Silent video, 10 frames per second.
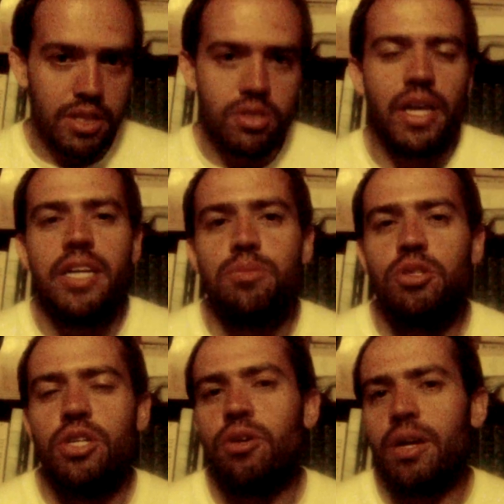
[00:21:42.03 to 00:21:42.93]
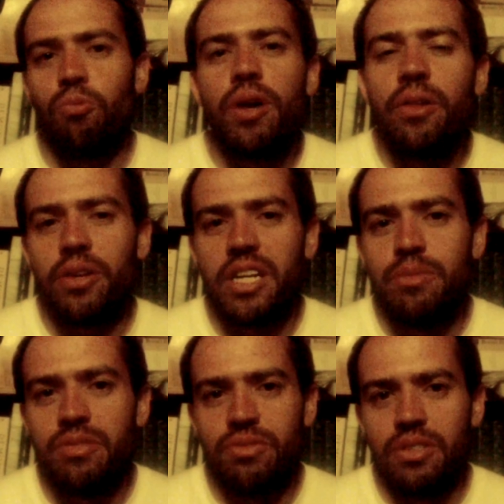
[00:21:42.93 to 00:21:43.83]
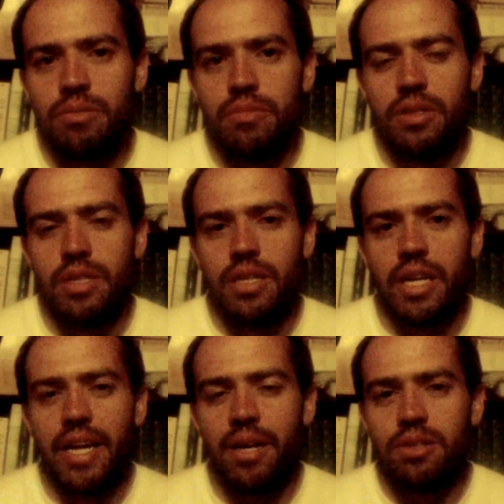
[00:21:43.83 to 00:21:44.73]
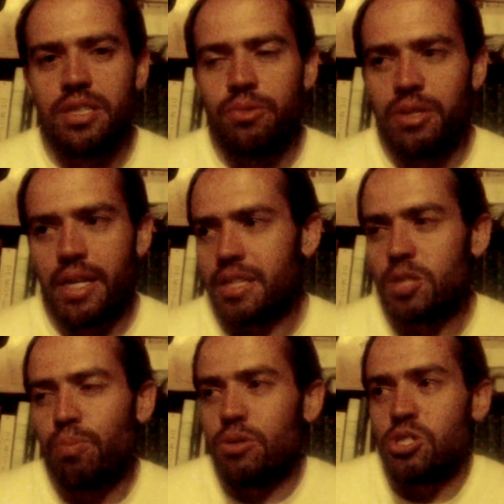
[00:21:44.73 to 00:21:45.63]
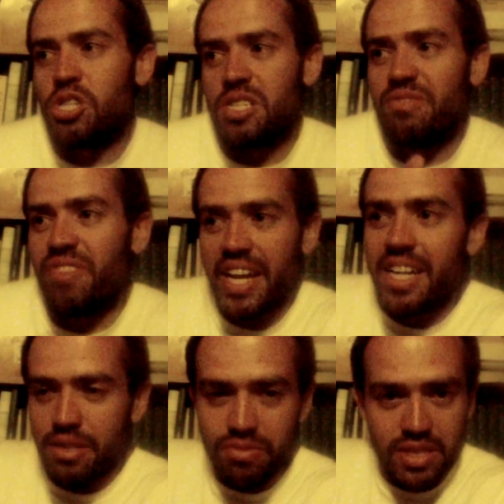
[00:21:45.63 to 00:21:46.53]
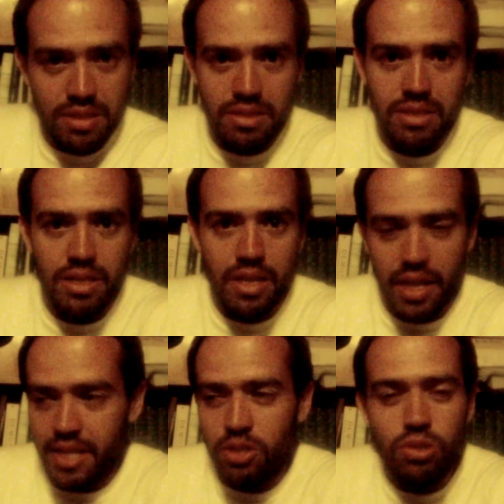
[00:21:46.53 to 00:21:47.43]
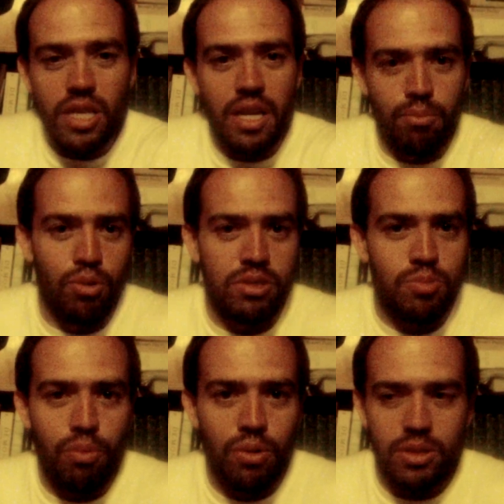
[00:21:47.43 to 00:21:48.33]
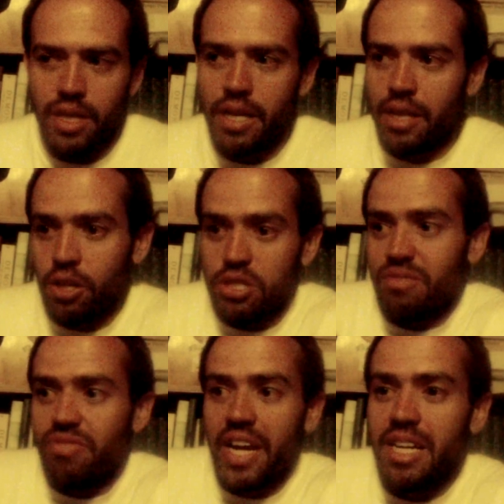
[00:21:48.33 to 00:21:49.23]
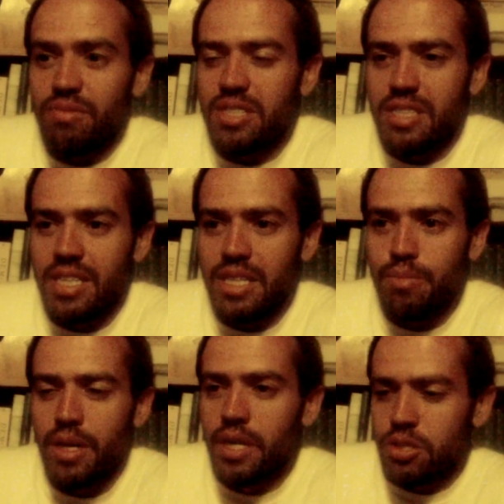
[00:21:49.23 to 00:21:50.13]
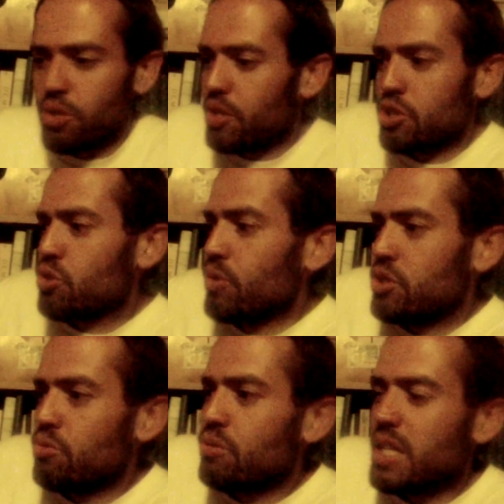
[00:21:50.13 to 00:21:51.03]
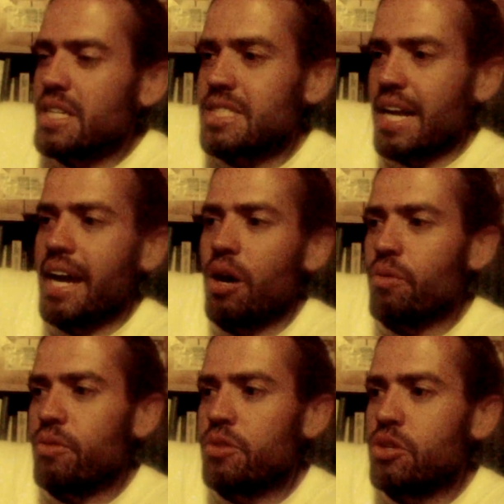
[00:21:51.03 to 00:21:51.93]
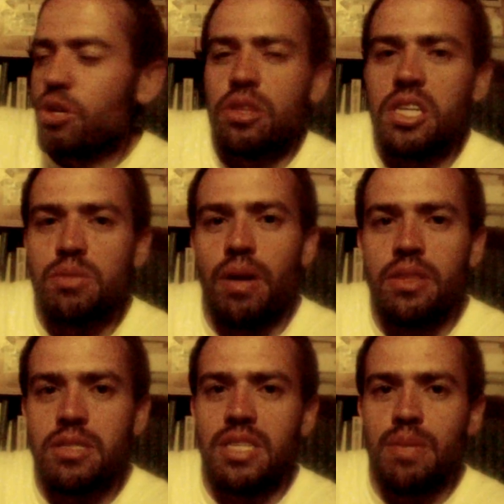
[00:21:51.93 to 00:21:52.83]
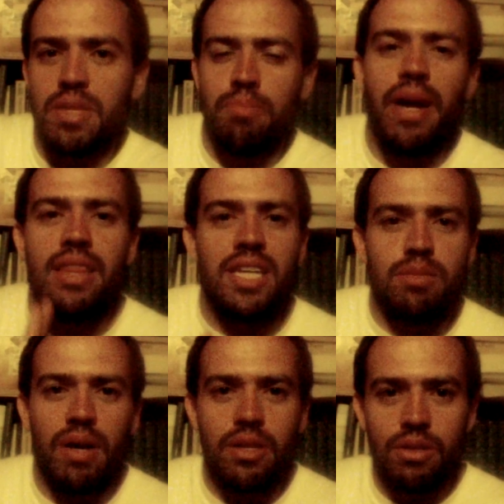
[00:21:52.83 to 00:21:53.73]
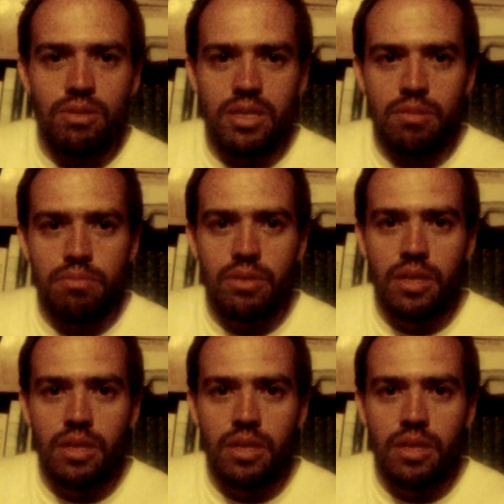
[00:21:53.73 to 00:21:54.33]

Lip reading: So that helps you know like where they're coming from and how to deal with it. Like this person's just a fan of this. Like you see it more in sports. Like they're just a fan of this team, so they're just going to list out the good things about this team and the bad things about the other team.